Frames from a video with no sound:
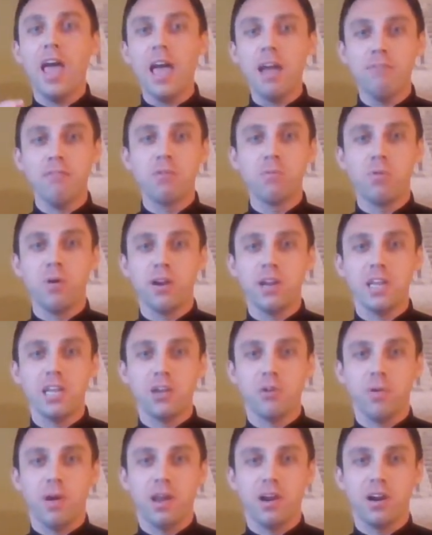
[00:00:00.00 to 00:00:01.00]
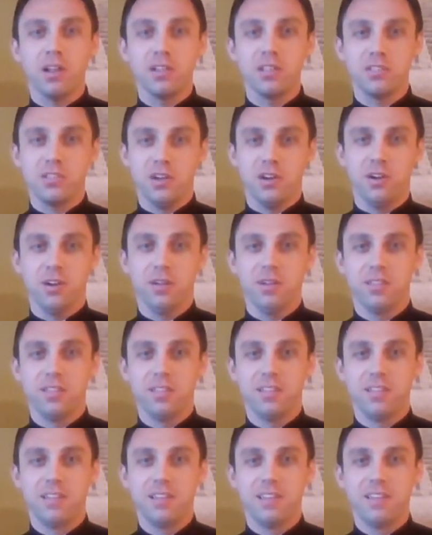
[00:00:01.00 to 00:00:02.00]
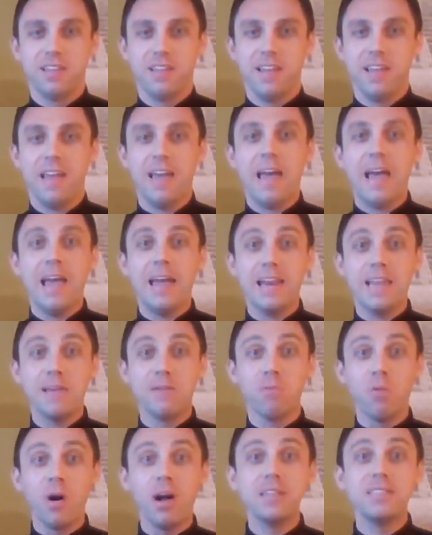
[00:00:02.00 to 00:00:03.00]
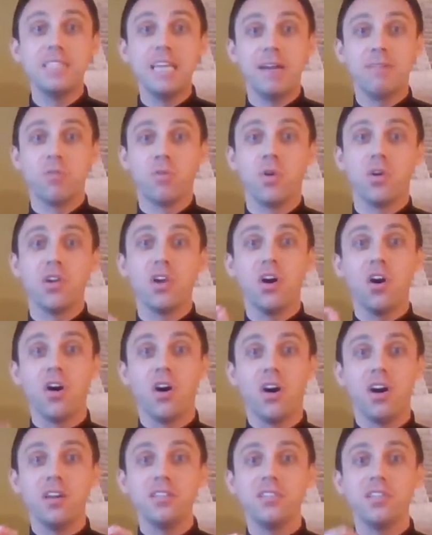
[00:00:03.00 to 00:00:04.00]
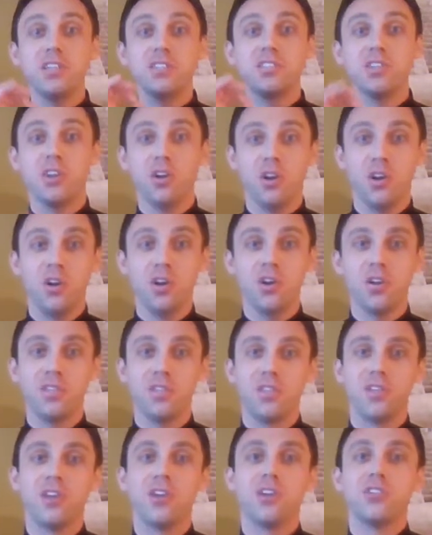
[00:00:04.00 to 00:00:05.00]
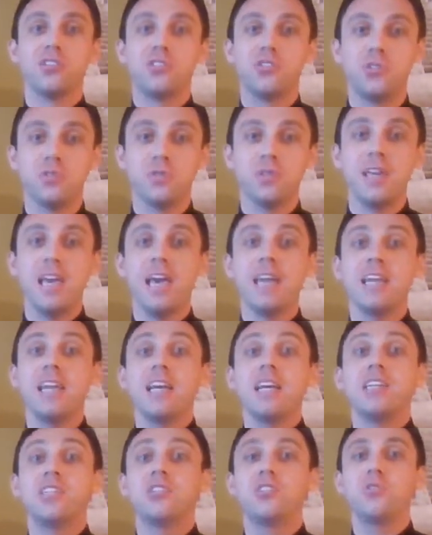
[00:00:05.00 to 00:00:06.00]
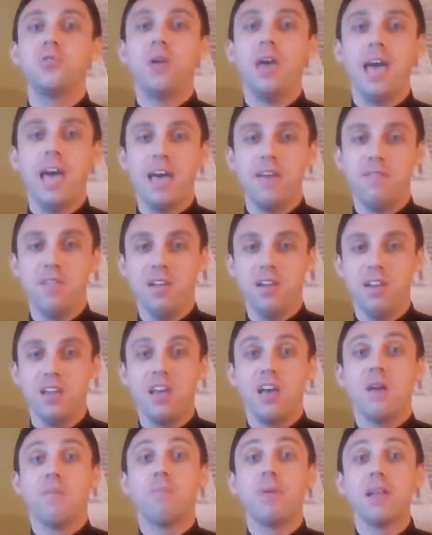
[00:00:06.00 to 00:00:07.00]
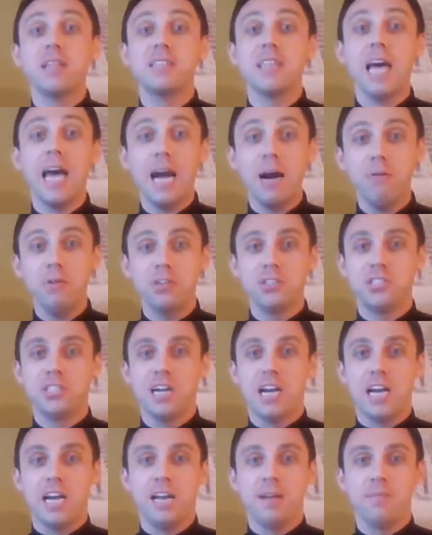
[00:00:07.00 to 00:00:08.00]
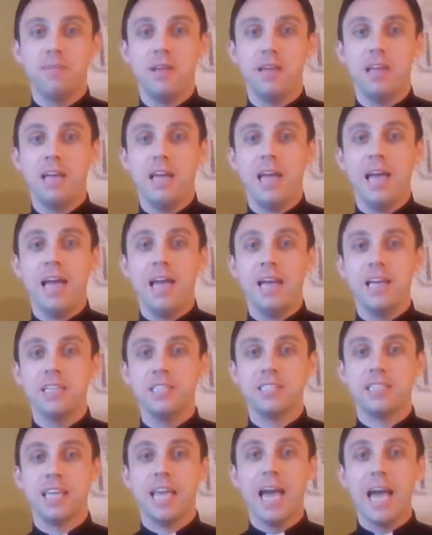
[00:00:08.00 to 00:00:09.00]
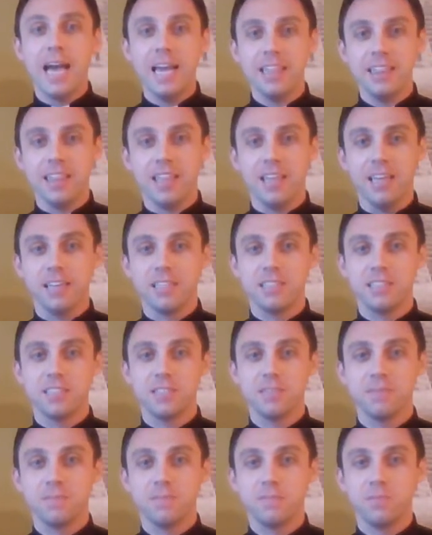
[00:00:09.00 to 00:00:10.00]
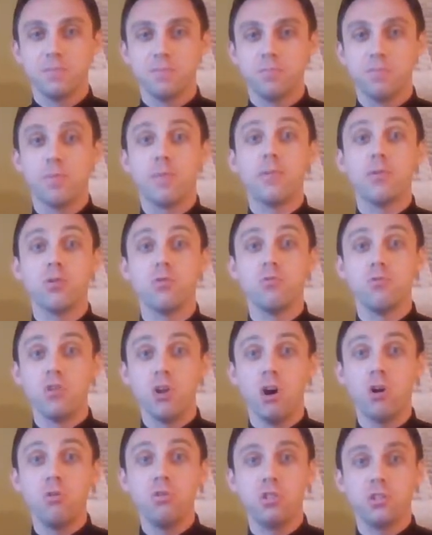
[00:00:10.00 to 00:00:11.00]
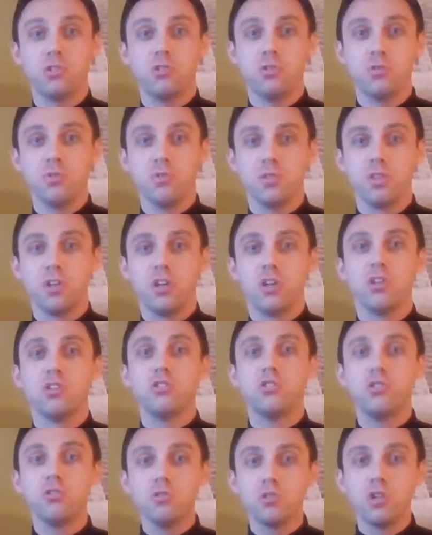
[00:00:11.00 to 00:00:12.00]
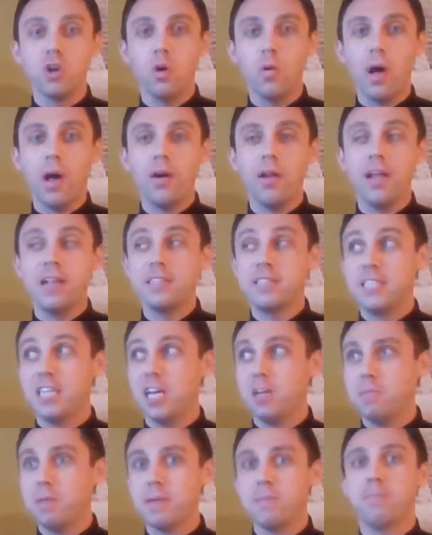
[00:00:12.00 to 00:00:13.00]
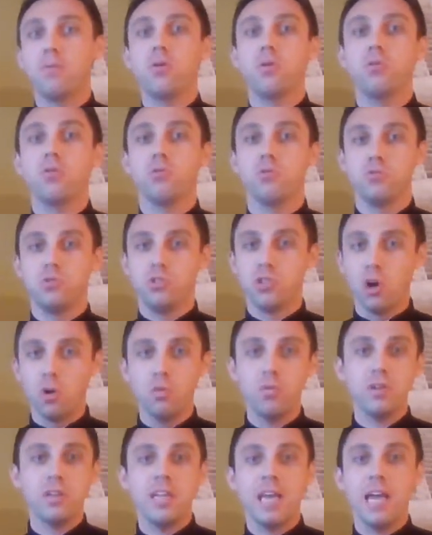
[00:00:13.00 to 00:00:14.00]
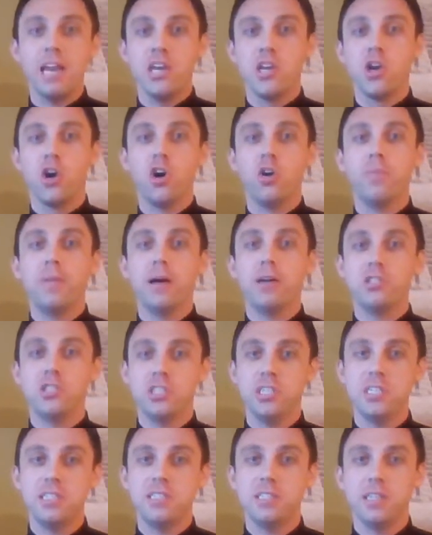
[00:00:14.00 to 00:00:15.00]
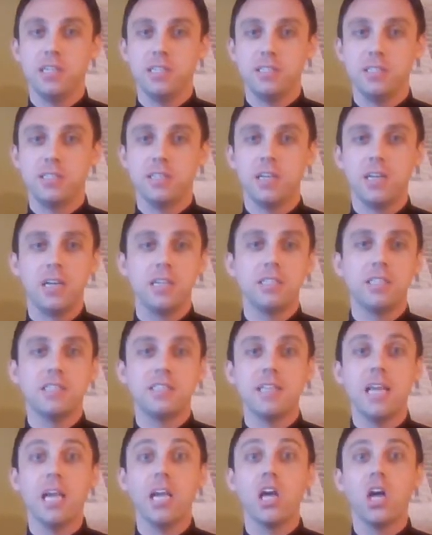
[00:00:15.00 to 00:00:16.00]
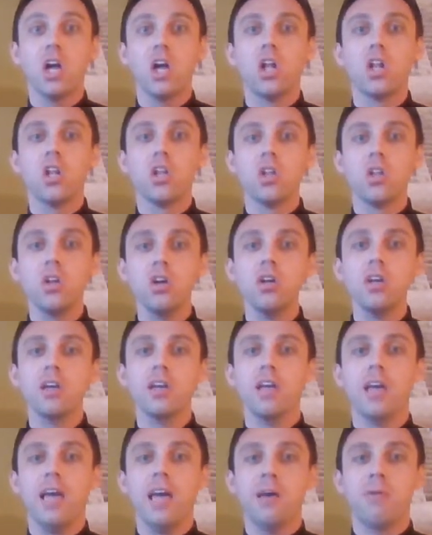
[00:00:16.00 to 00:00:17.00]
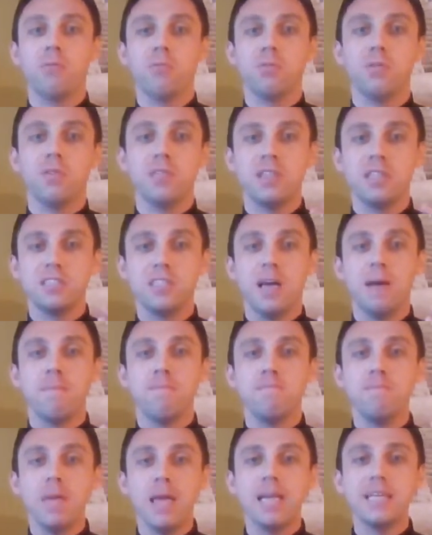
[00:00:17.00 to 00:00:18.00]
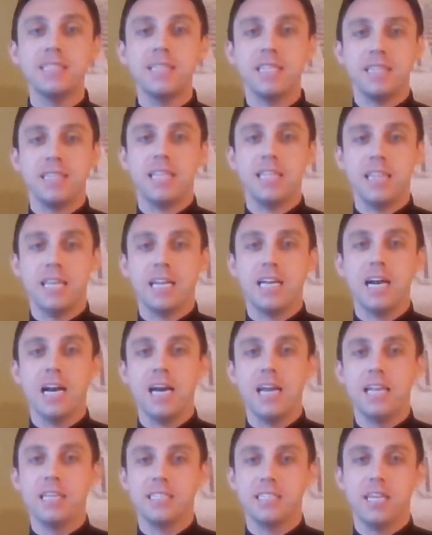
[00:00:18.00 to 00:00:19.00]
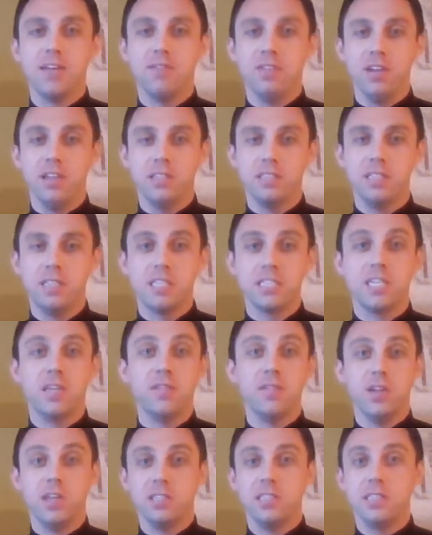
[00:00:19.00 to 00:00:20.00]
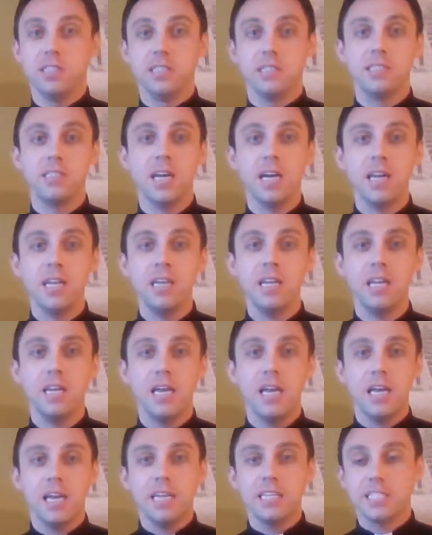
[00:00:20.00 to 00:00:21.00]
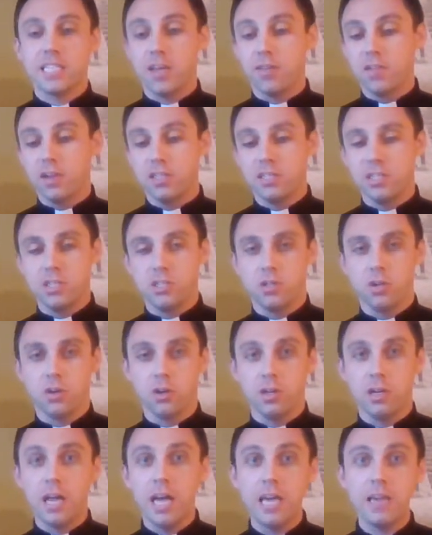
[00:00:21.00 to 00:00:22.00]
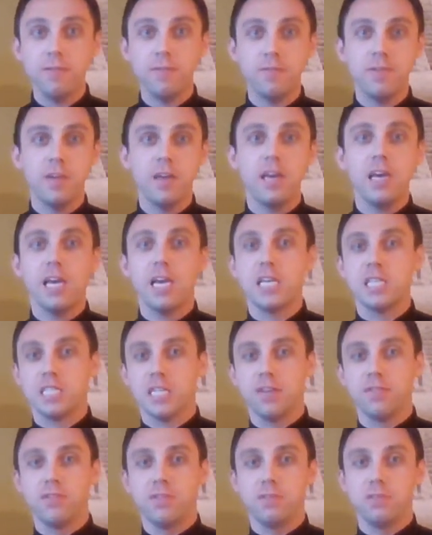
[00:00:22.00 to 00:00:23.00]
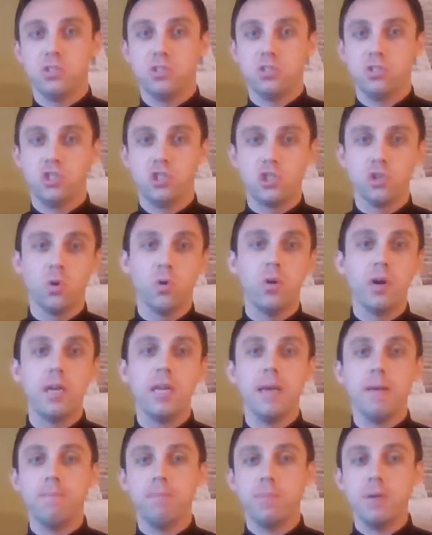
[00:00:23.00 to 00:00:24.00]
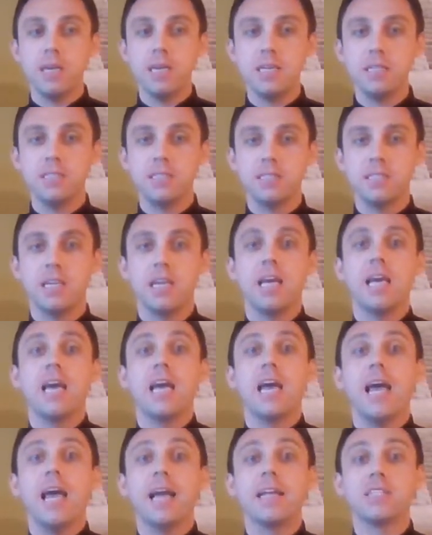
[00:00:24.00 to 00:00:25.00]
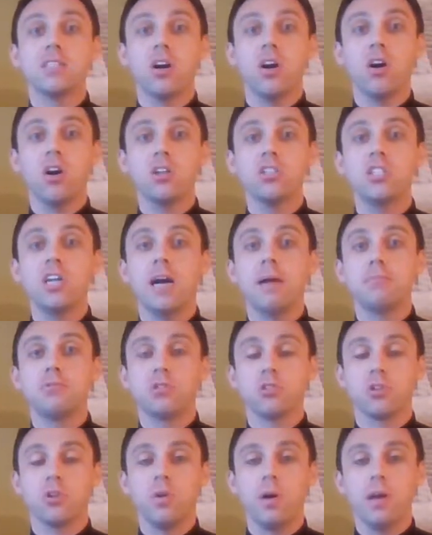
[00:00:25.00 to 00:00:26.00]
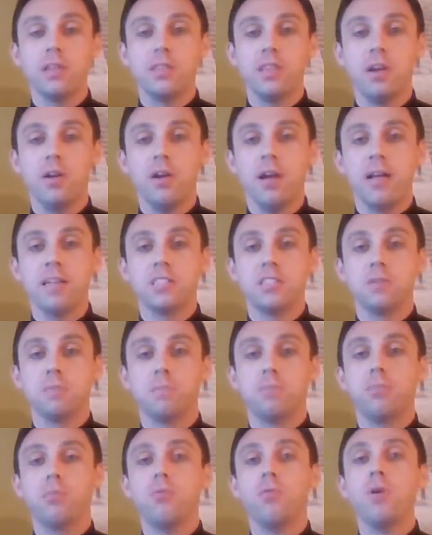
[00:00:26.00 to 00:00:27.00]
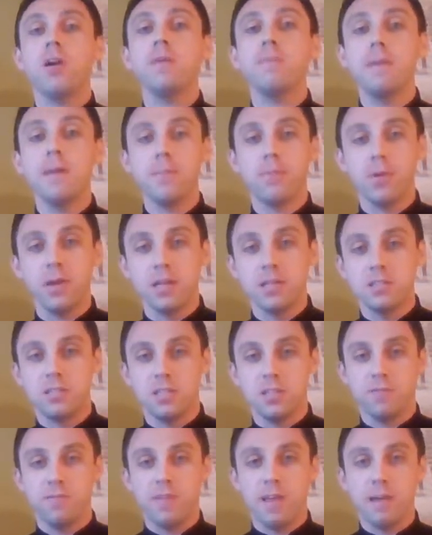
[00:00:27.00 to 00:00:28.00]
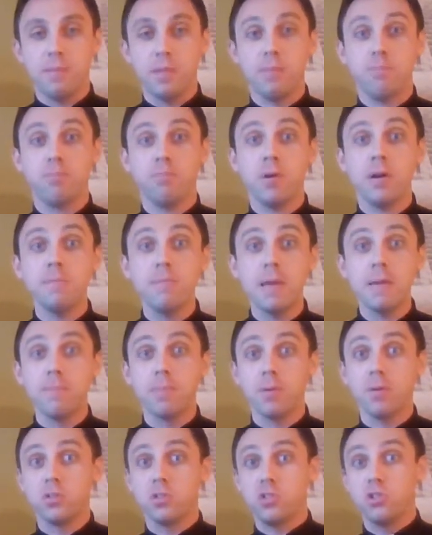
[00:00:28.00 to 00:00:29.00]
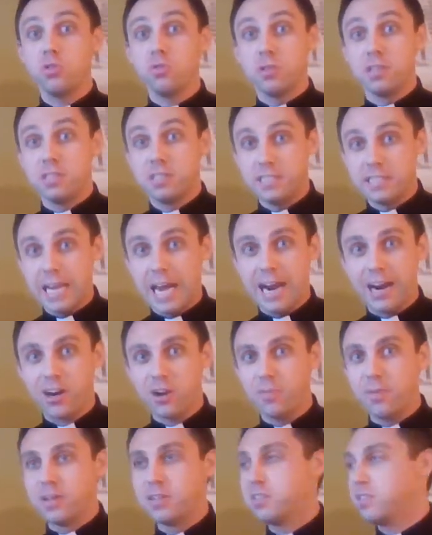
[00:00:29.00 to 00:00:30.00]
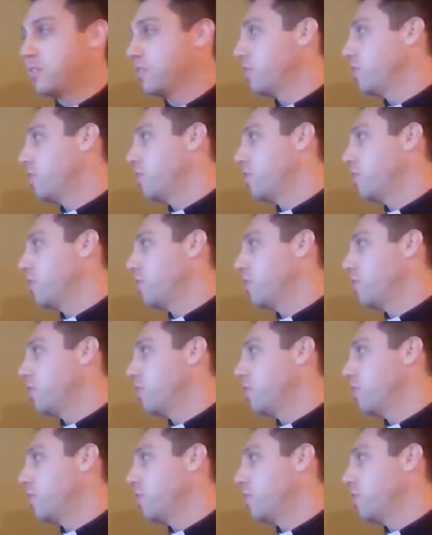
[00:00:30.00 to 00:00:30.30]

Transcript: everyone he created on this earth, and he wants everyone on this earth to get to heaven. But it's our job as Catholics, for people who know the truth, to go out and tell people who don't yet know about Jesus, to say, look at this amazing thing that God has given us. He's given us his son. He's given us eternal life. He's given us joy and peace. It's our job to go out there and to bring people into the family, bring people to the sacrament